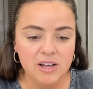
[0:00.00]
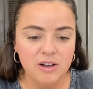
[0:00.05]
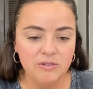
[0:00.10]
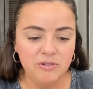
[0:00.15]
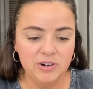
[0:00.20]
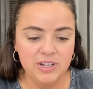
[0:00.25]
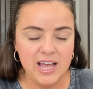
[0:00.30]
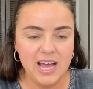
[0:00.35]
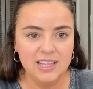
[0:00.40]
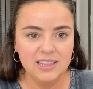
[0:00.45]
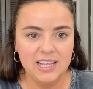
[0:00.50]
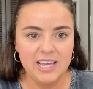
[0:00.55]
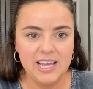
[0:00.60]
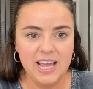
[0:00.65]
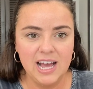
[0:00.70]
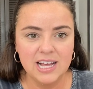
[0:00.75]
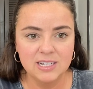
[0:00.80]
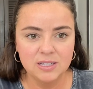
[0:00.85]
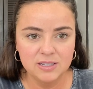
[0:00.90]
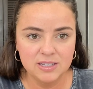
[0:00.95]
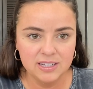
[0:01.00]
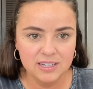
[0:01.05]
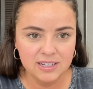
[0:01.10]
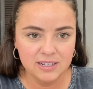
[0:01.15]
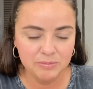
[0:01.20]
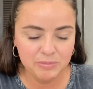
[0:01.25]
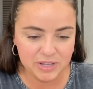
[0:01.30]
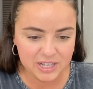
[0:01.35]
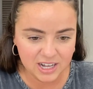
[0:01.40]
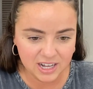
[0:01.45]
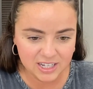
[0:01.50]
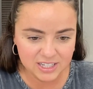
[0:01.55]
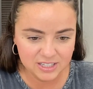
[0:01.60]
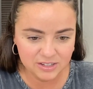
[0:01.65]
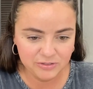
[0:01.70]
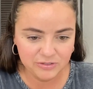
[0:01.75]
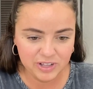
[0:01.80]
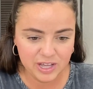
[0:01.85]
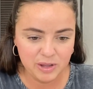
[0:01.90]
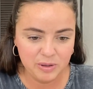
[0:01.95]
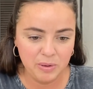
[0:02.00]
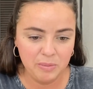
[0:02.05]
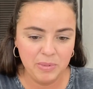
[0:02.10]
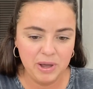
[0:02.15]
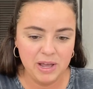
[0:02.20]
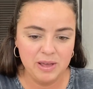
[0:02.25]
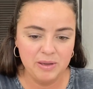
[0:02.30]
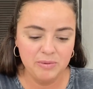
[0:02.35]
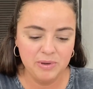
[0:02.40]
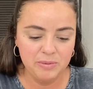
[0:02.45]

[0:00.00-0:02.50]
For that, like, has, because of like my